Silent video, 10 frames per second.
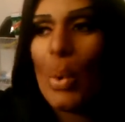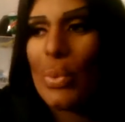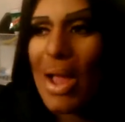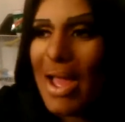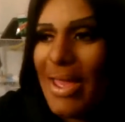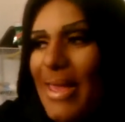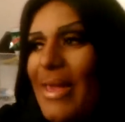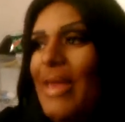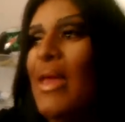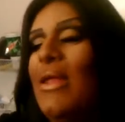
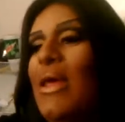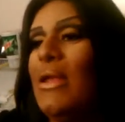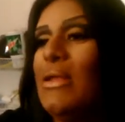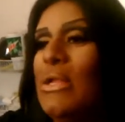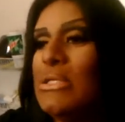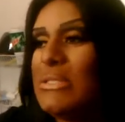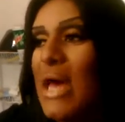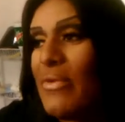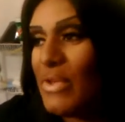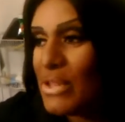Ryan and
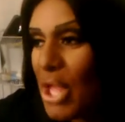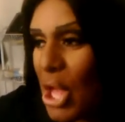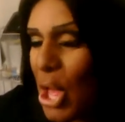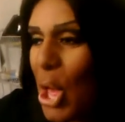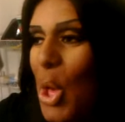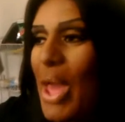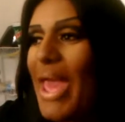Tabitho